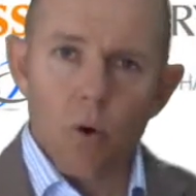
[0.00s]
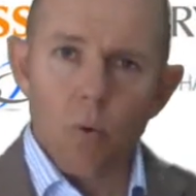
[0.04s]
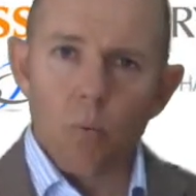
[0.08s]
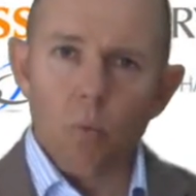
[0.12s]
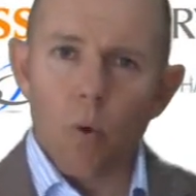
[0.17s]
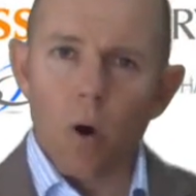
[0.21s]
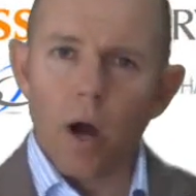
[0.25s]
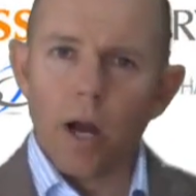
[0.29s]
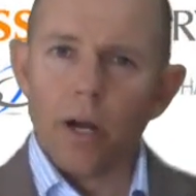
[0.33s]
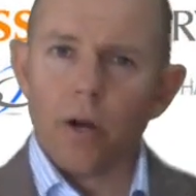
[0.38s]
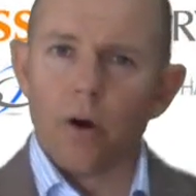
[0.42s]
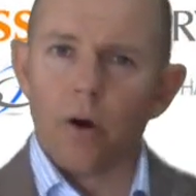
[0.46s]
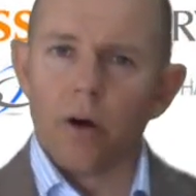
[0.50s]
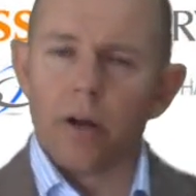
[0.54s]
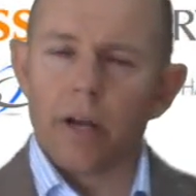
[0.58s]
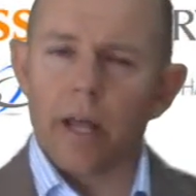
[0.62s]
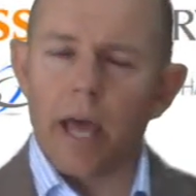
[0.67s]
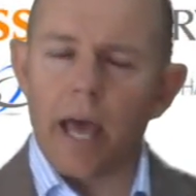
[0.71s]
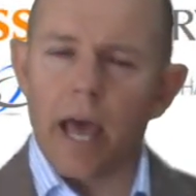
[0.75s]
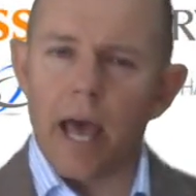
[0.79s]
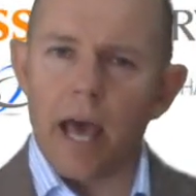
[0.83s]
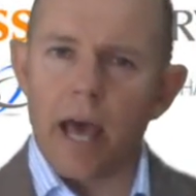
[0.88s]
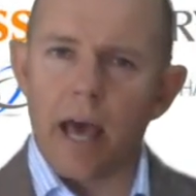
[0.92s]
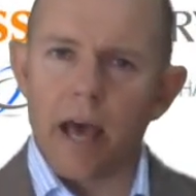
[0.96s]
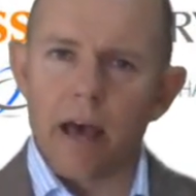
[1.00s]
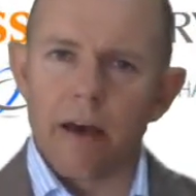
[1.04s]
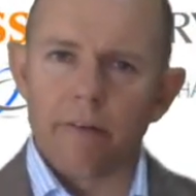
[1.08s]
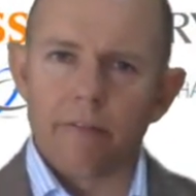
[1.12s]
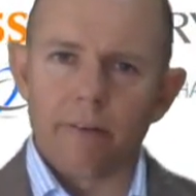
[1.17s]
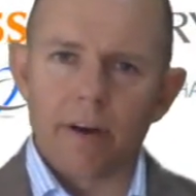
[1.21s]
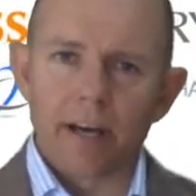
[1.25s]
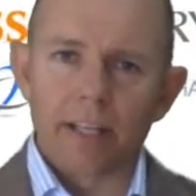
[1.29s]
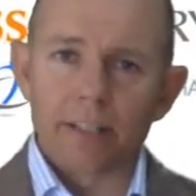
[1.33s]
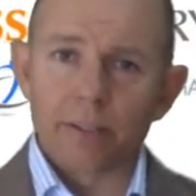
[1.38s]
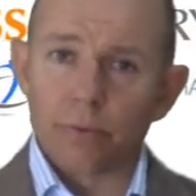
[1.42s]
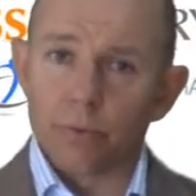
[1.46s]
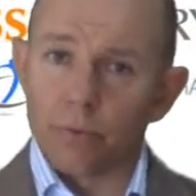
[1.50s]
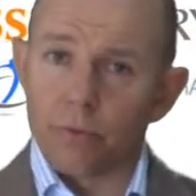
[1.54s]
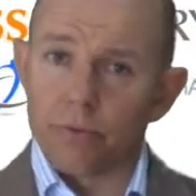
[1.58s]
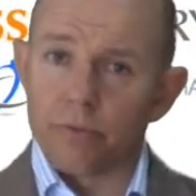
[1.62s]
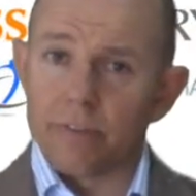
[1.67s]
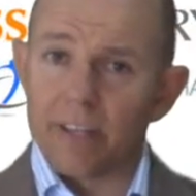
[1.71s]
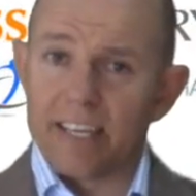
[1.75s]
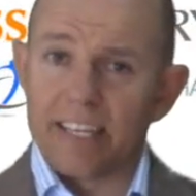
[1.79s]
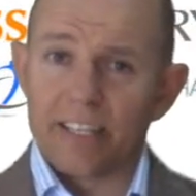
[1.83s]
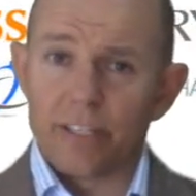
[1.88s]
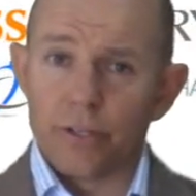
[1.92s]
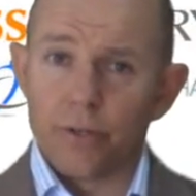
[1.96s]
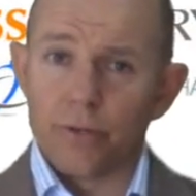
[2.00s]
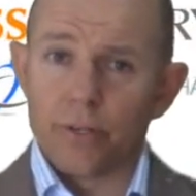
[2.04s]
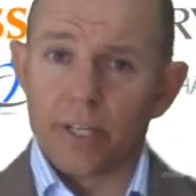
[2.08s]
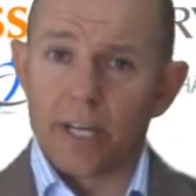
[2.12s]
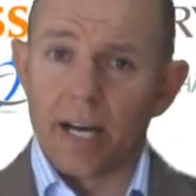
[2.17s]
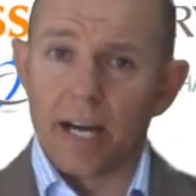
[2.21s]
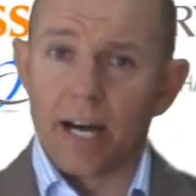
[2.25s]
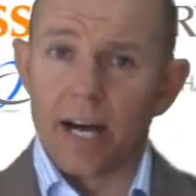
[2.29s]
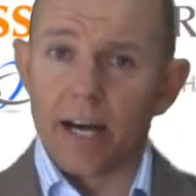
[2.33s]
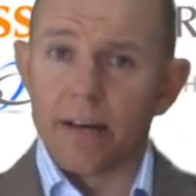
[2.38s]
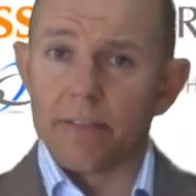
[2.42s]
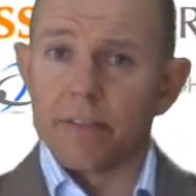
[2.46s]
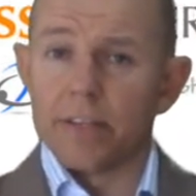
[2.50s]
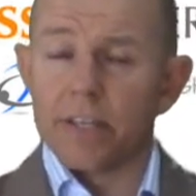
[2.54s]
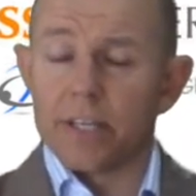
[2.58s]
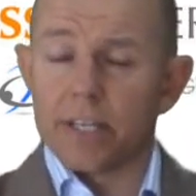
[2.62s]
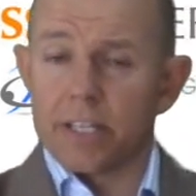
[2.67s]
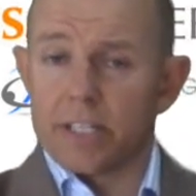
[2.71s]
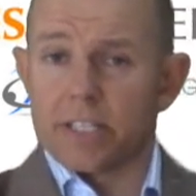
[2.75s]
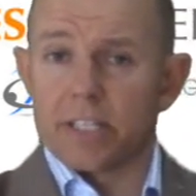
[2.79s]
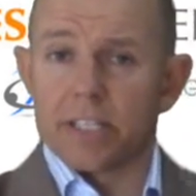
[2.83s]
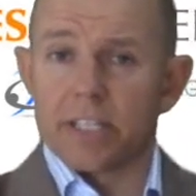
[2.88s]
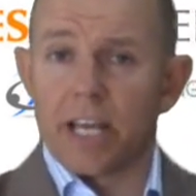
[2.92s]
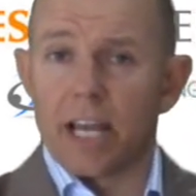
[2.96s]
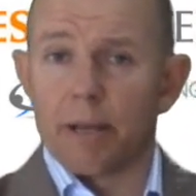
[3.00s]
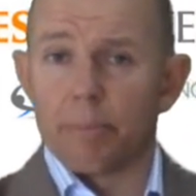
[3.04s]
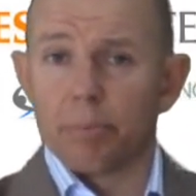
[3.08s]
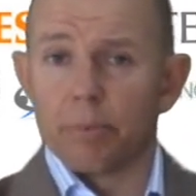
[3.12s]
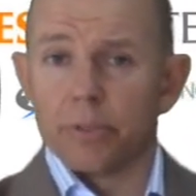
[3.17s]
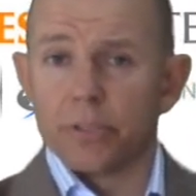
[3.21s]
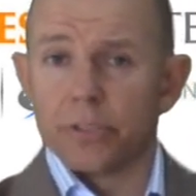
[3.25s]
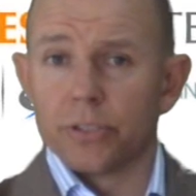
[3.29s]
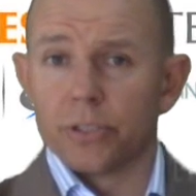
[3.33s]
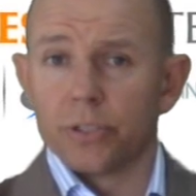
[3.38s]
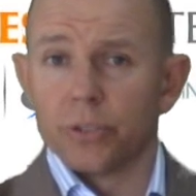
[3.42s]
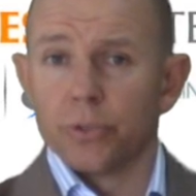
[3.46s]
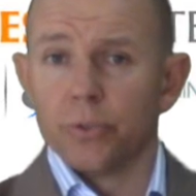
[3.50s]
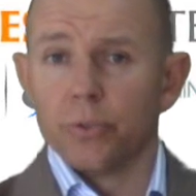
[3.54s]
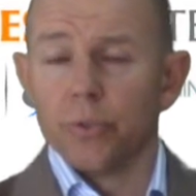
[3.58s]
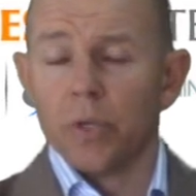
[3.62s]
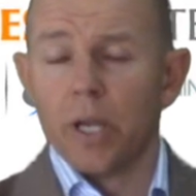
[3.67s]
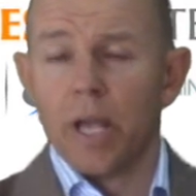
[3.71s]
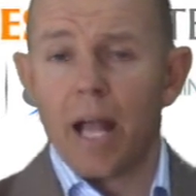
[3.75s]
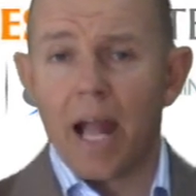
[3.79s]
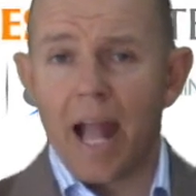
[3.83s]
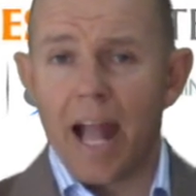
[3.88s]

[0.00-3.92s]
why not have a little thank you card that you can staple it to,